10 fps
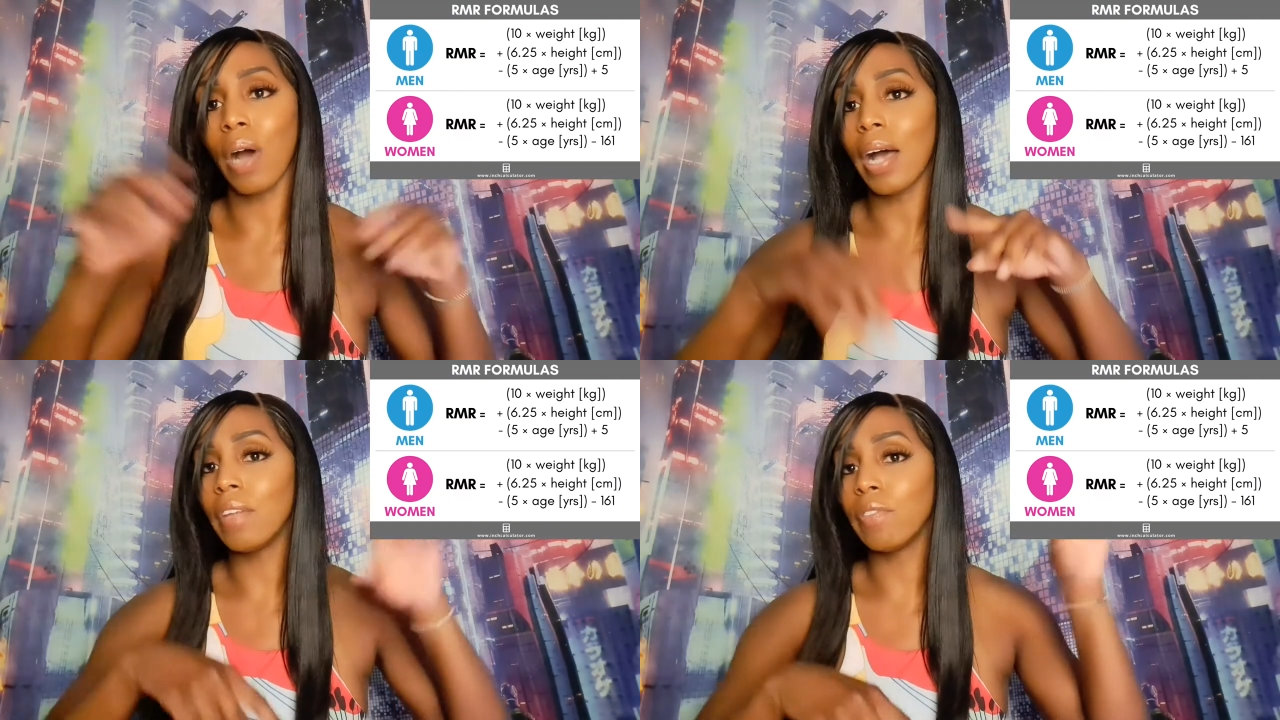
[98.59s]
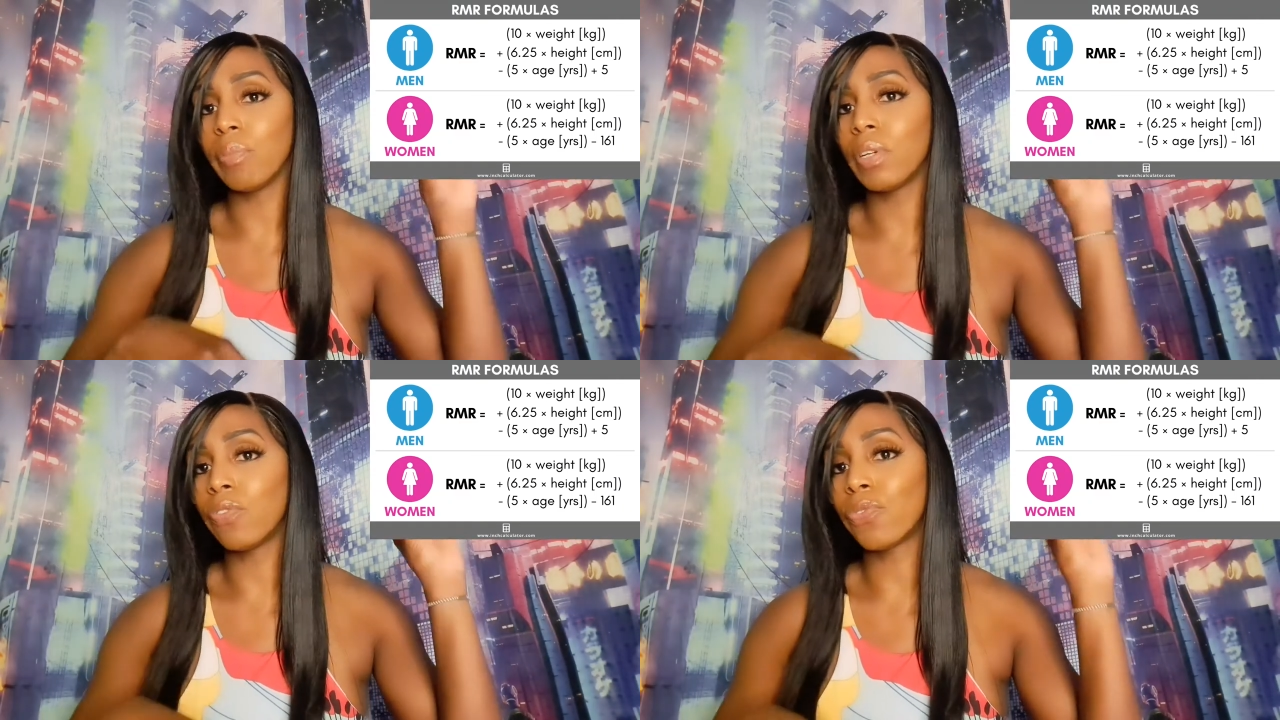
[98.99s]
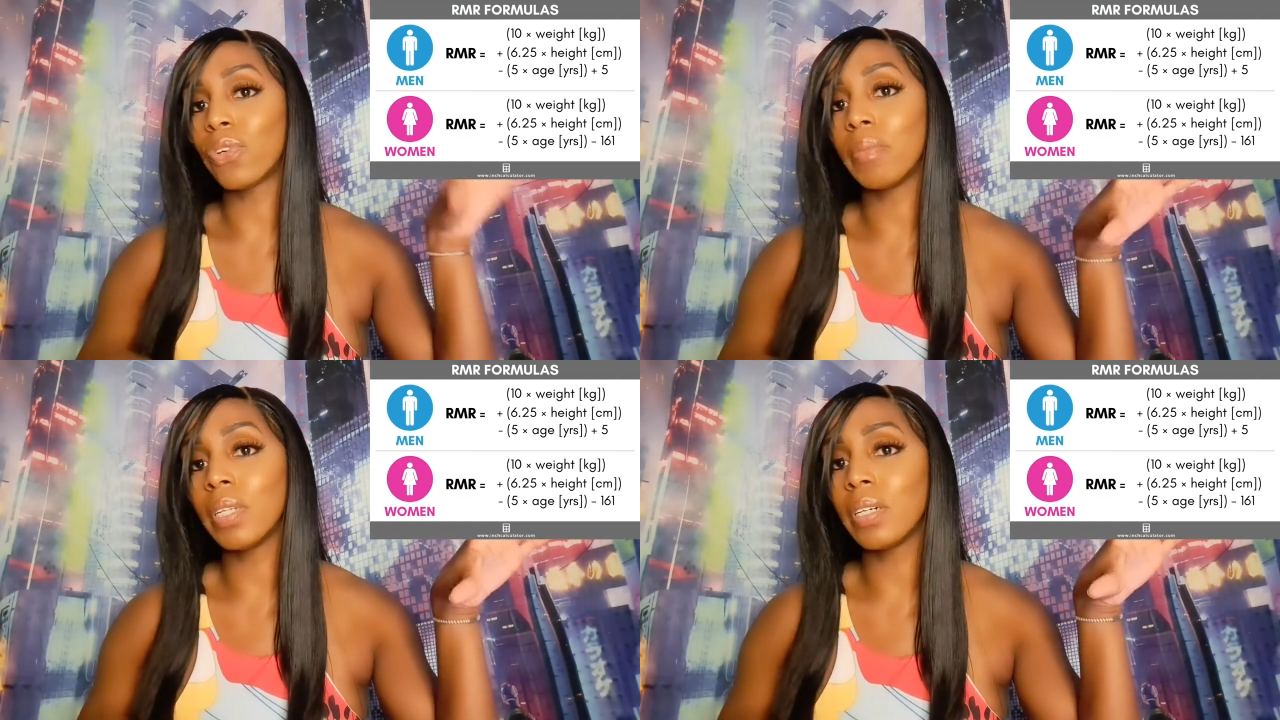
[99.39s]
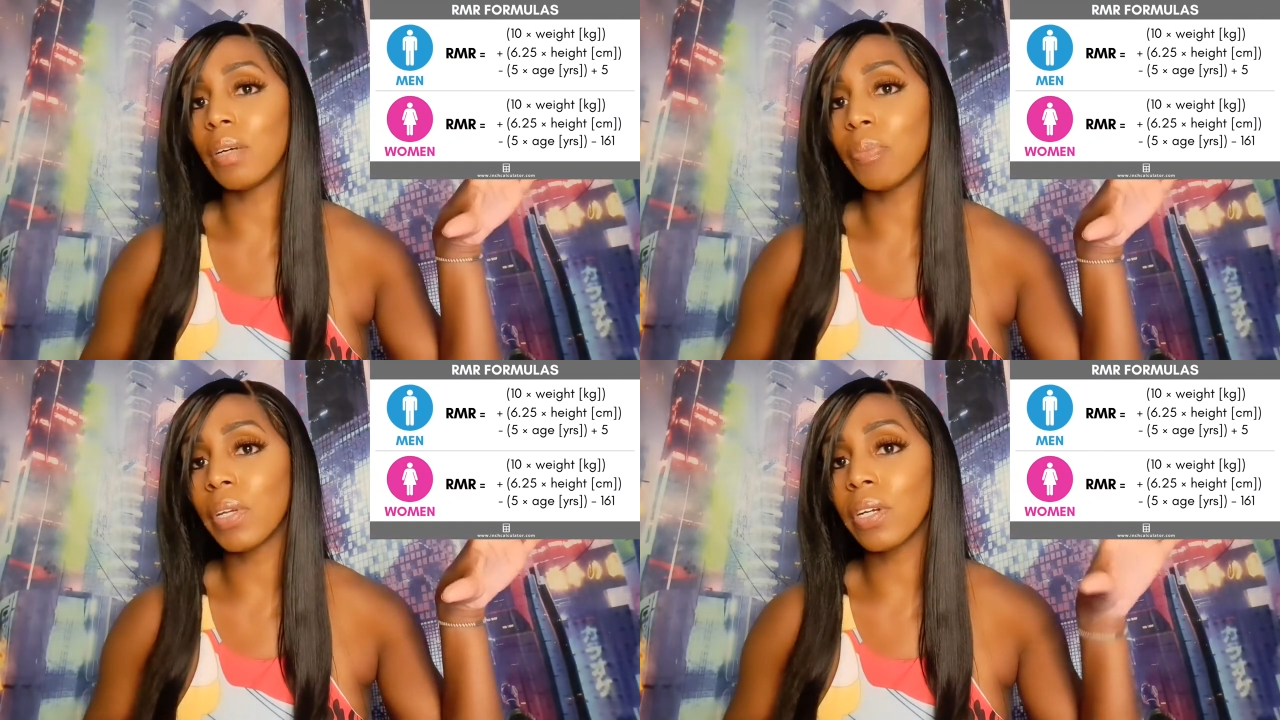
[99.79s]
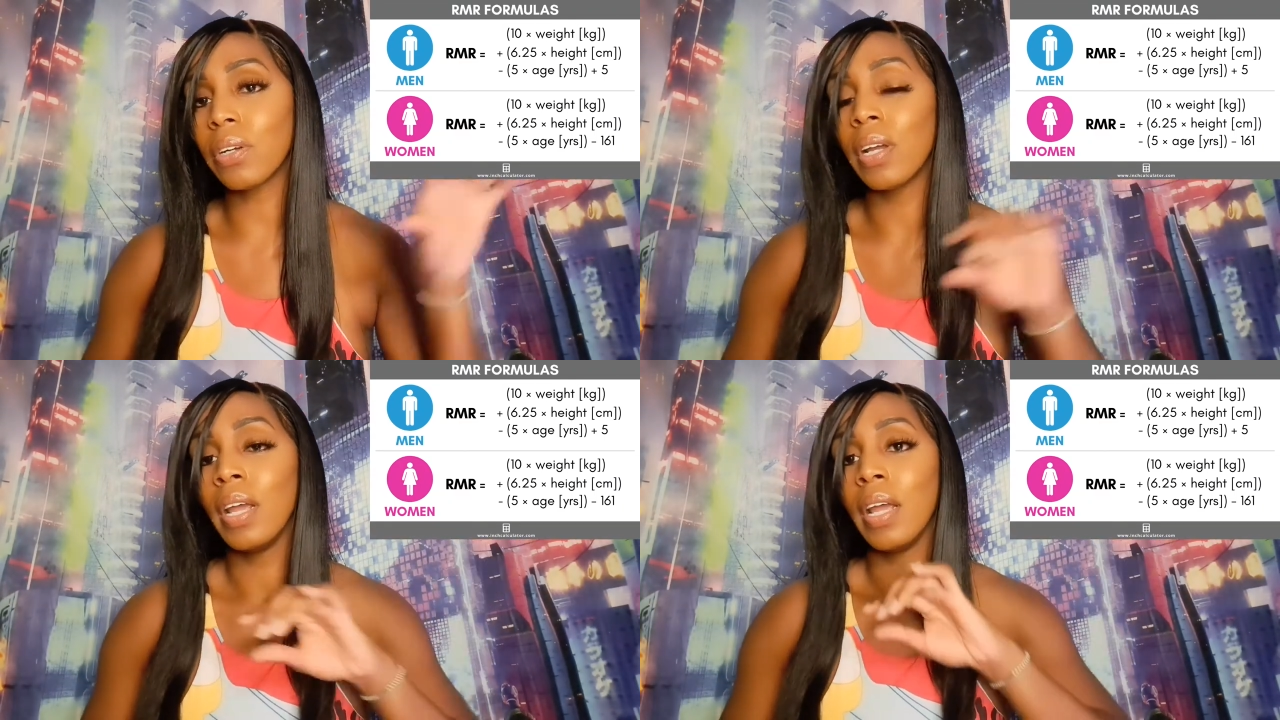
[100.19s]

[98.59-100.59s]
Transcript: I even put a formula up here,